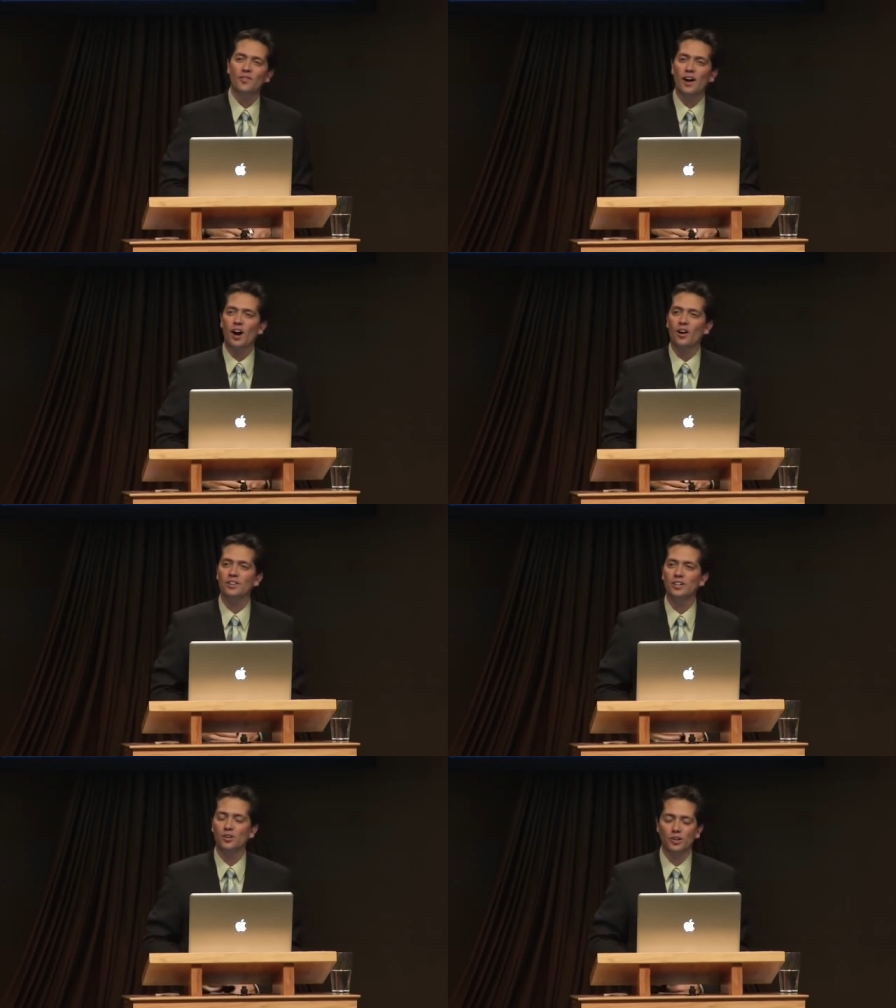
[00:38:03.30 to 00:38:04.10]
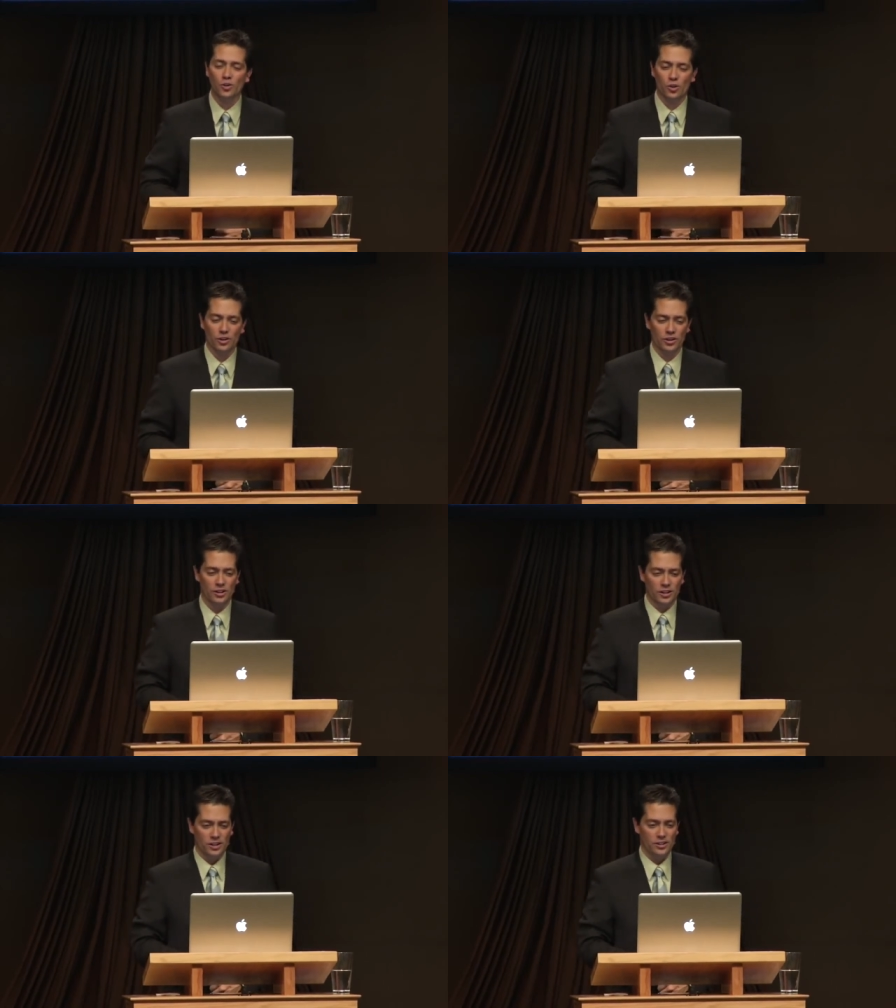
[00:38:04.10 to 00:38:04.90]
of our dear Lord
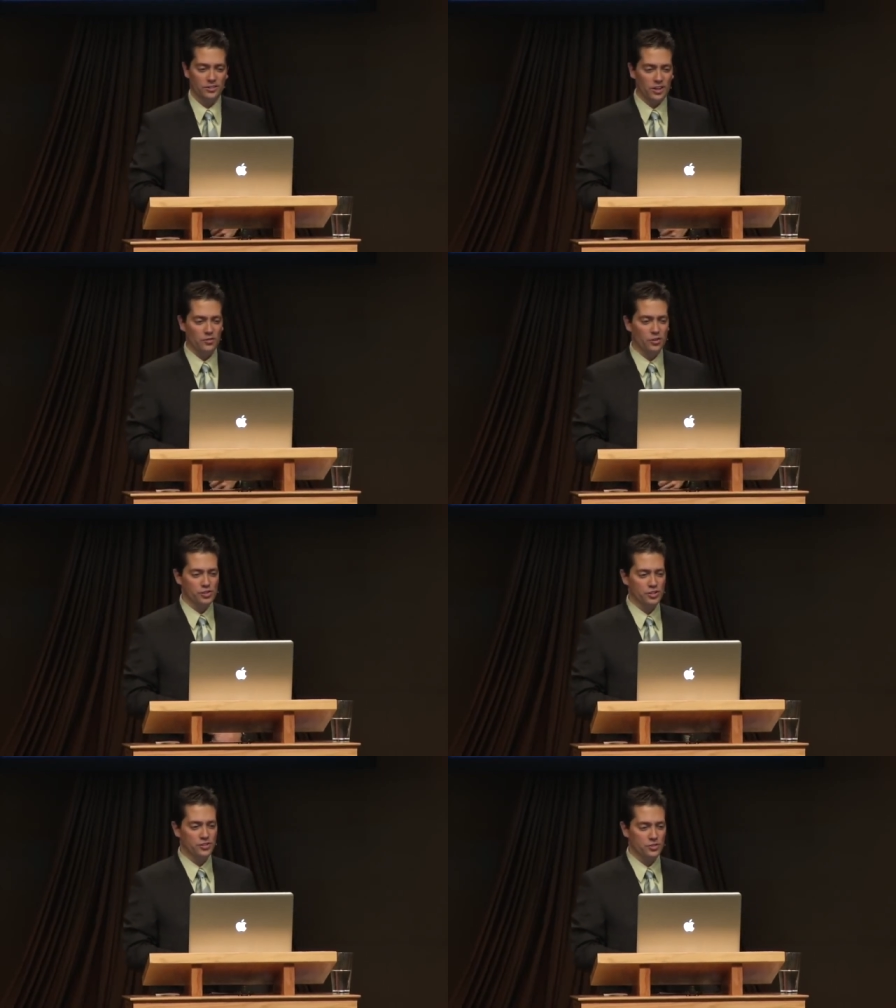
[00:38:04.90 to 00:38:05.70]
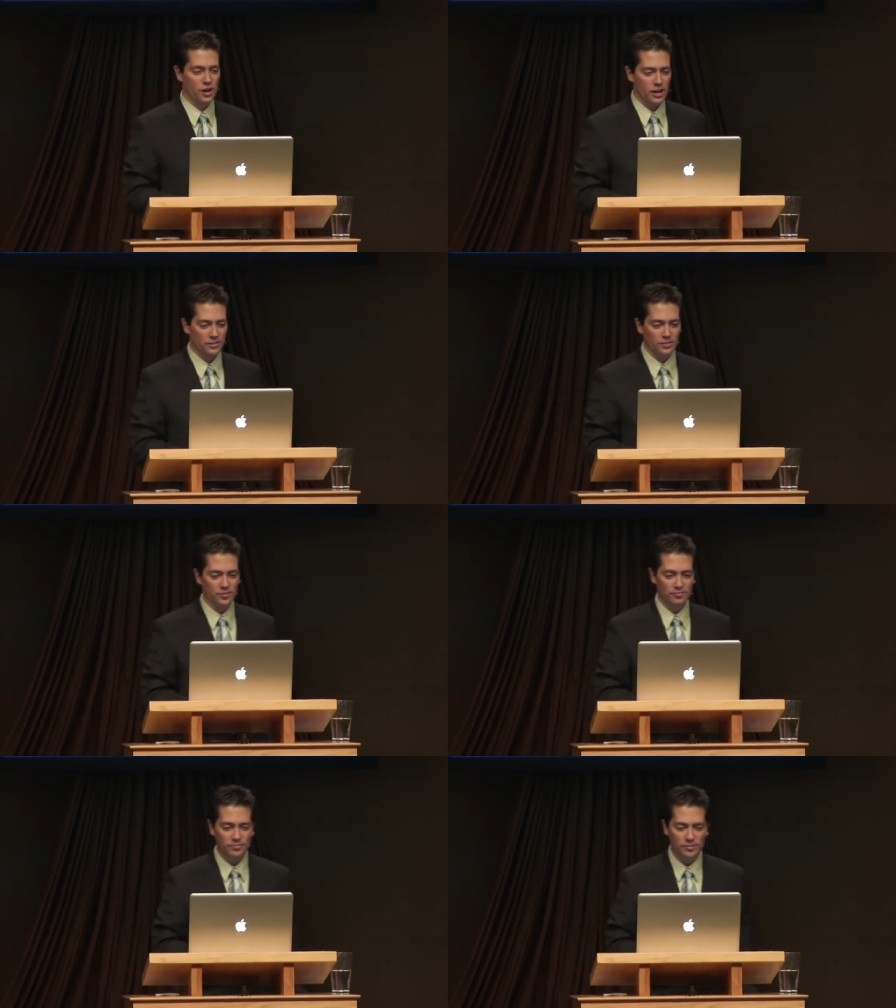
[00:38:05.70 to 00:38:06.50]
and Savior Jesus Christ.
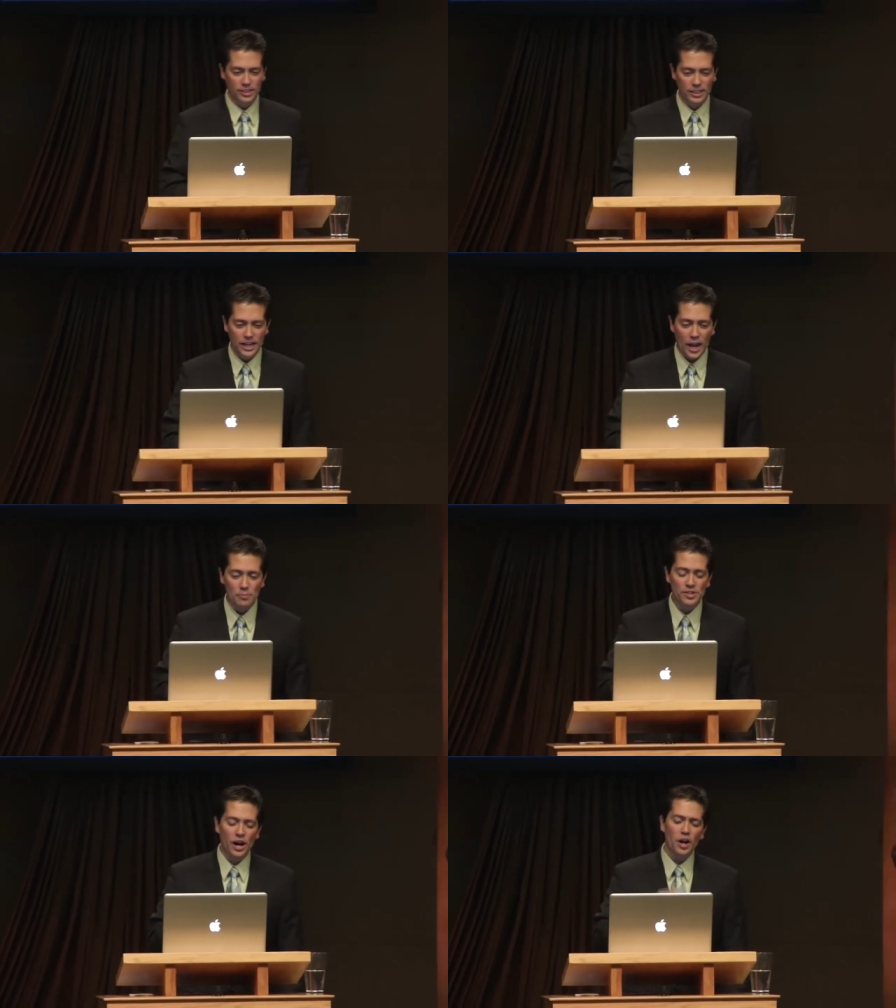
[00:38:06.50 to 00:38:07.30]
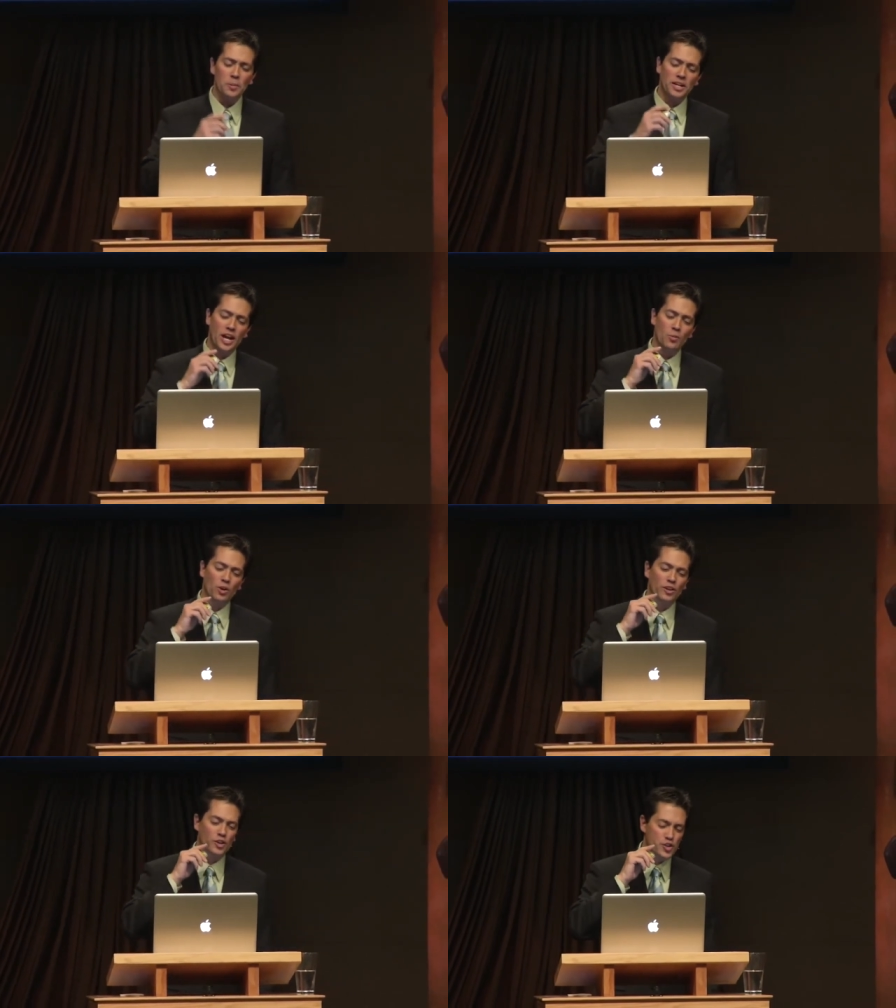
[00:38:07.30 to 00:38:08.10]
And Madonna became
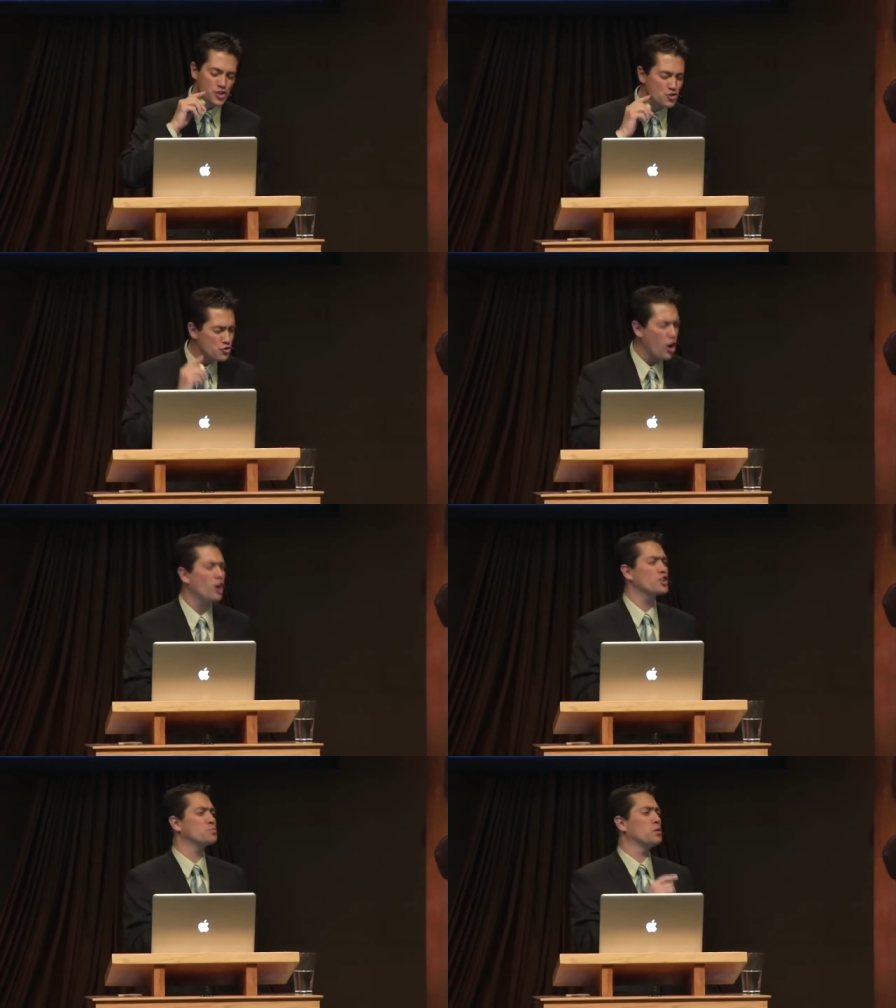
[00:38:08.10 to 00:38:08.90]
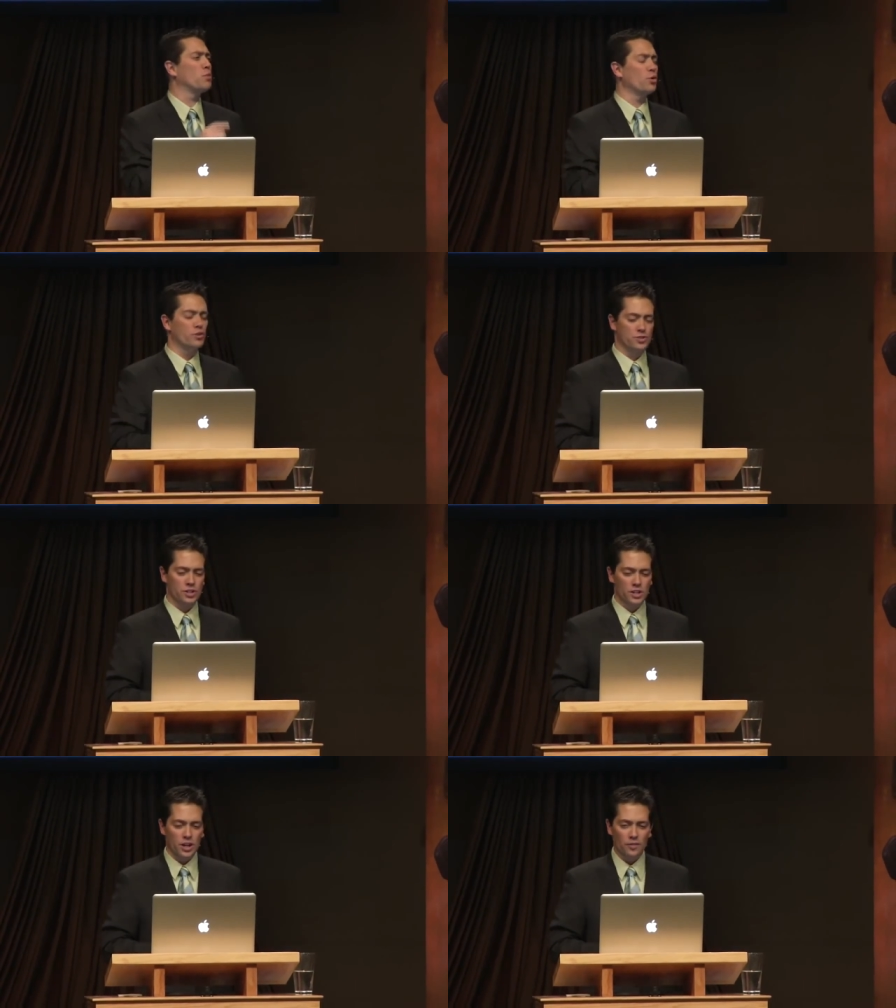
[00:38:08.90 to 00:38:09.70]
one of the strongest
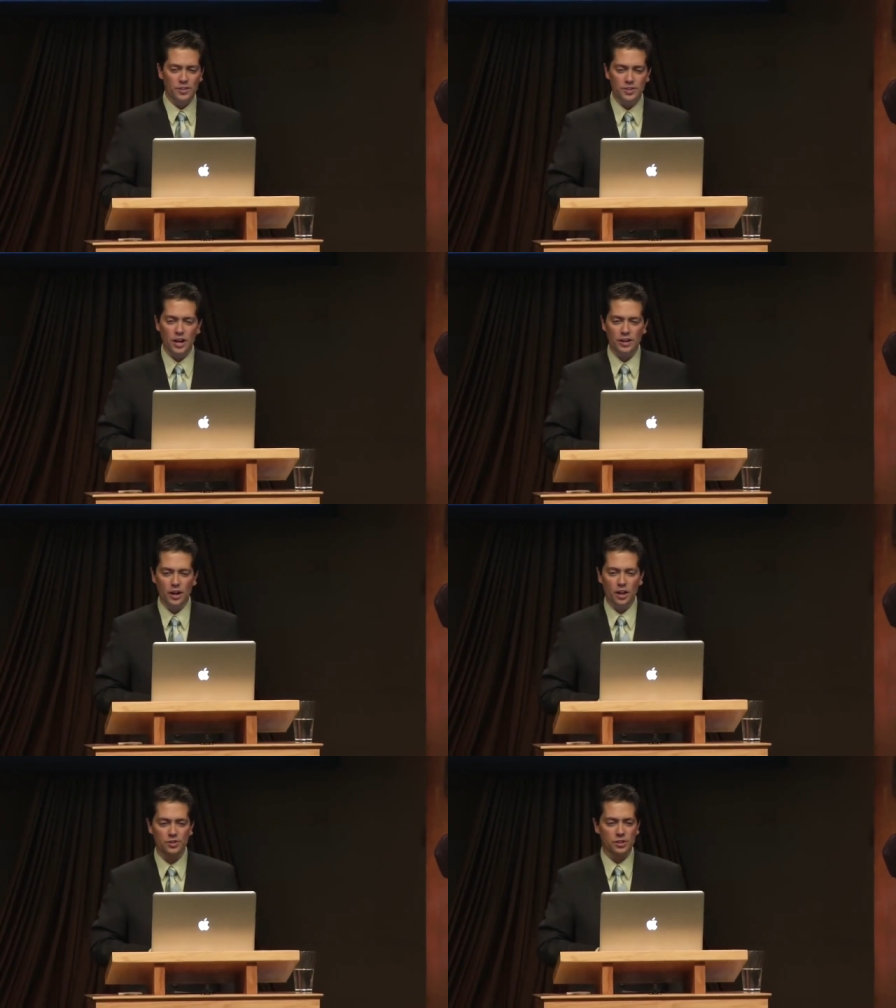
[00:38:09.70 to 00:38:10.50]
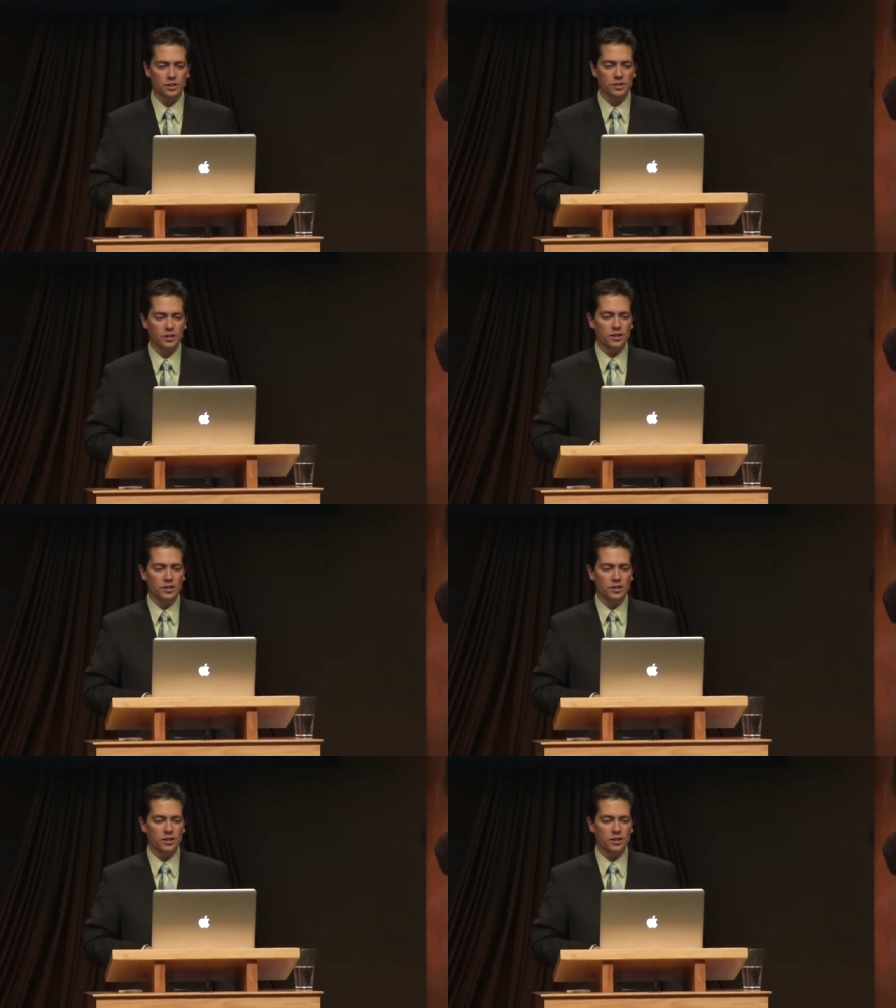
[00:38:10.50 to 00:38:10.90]
promoters of this ideology.